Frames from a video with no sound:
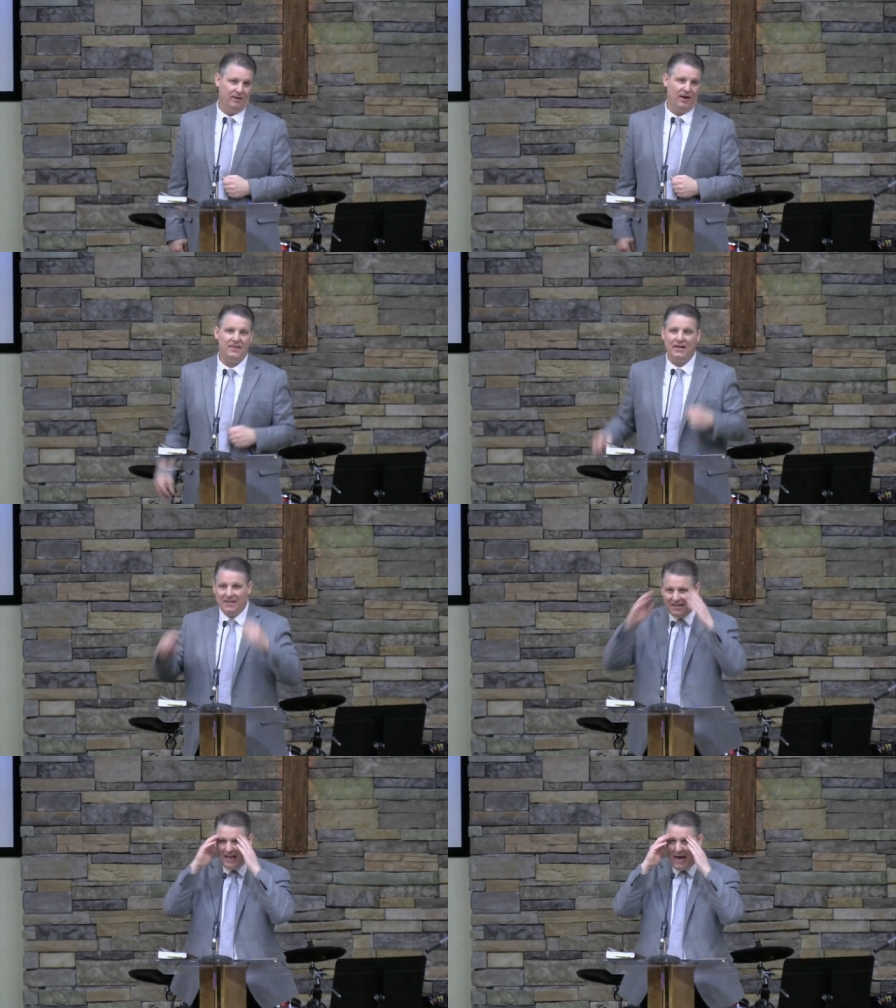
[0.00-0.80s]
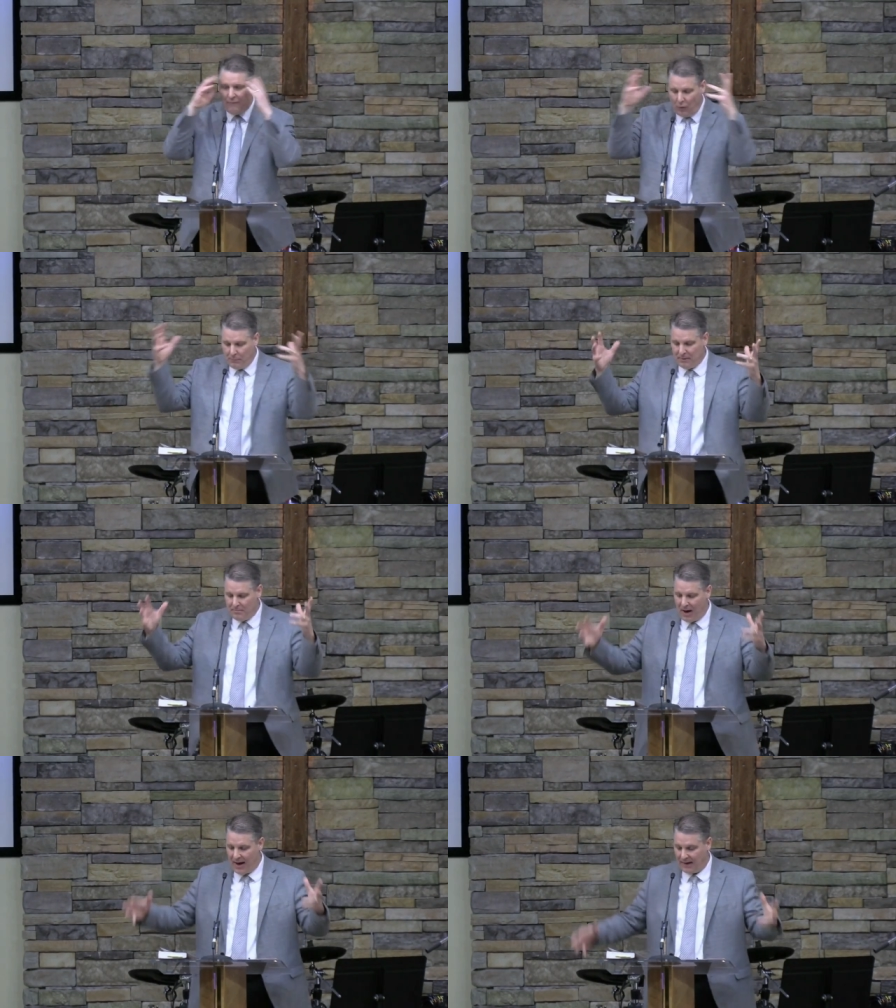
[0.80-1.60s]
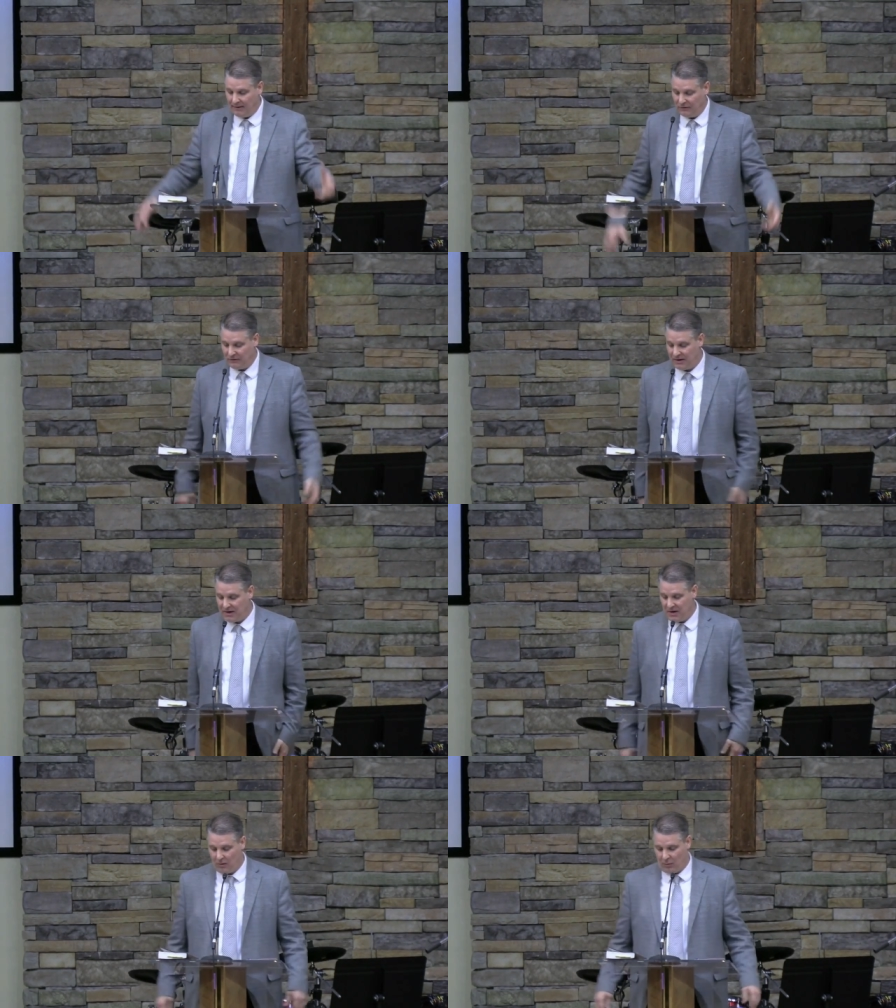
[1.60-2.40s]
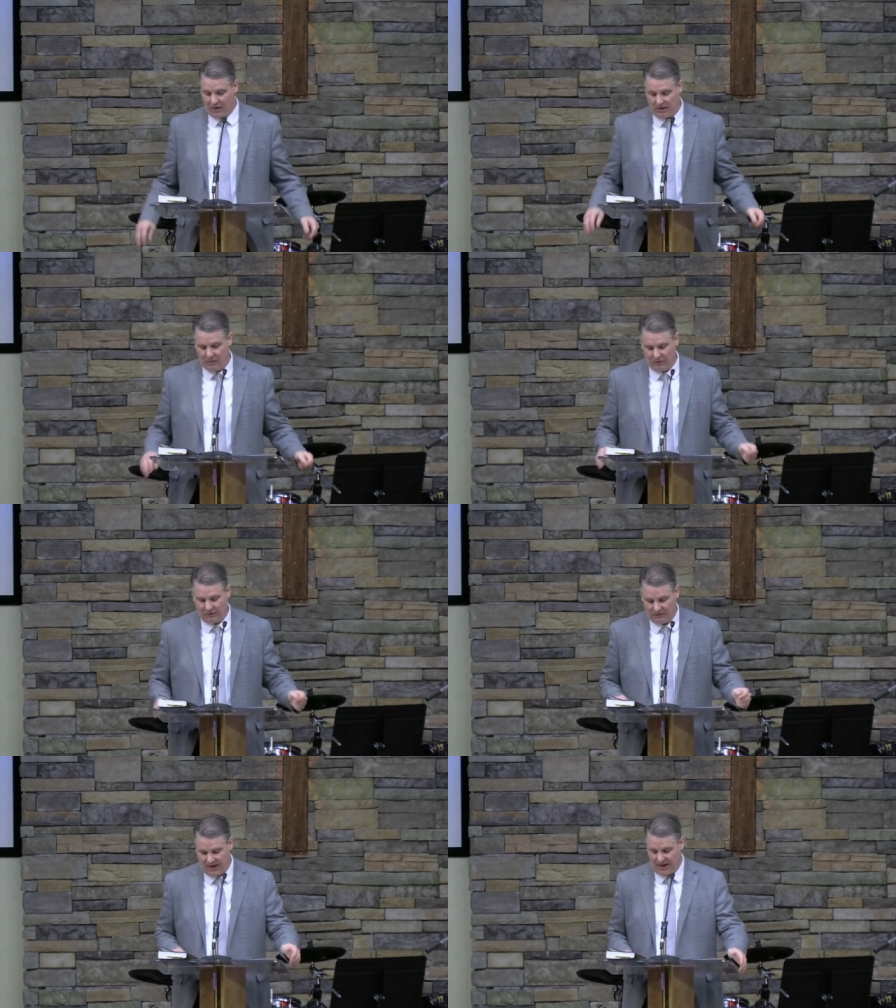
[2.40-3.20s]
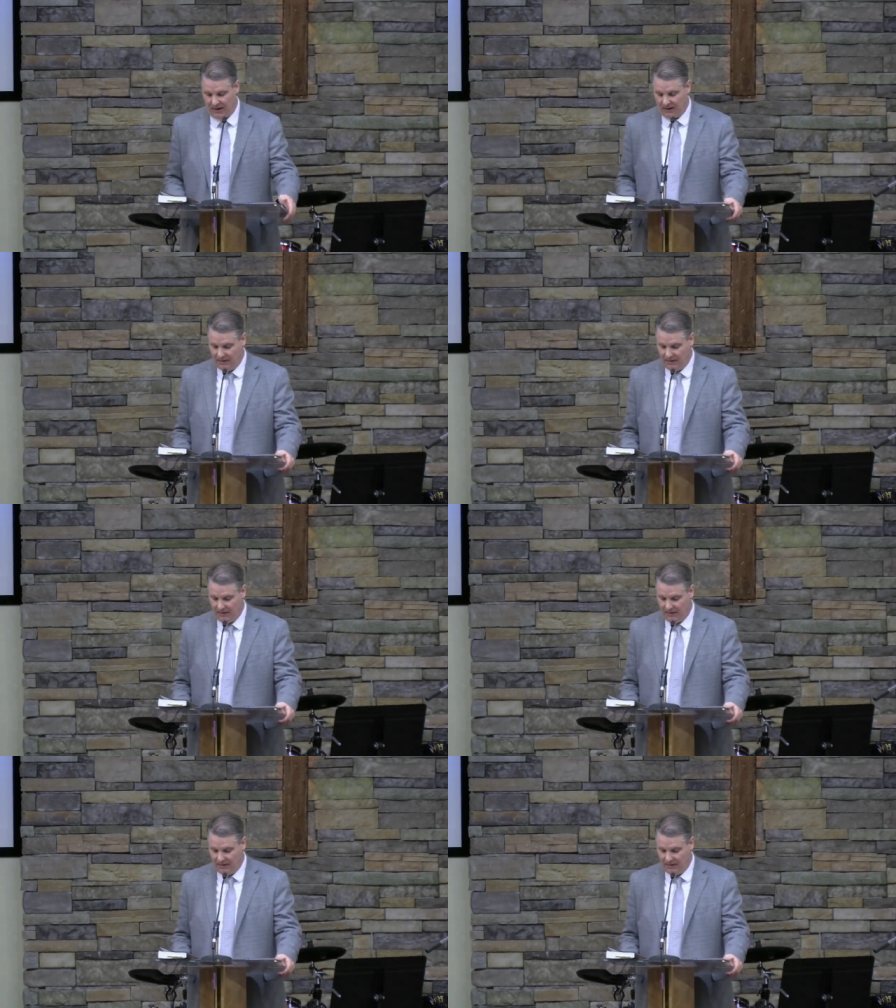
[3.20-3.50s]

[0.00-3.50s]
and they didn't have open minds to hear what he was saying.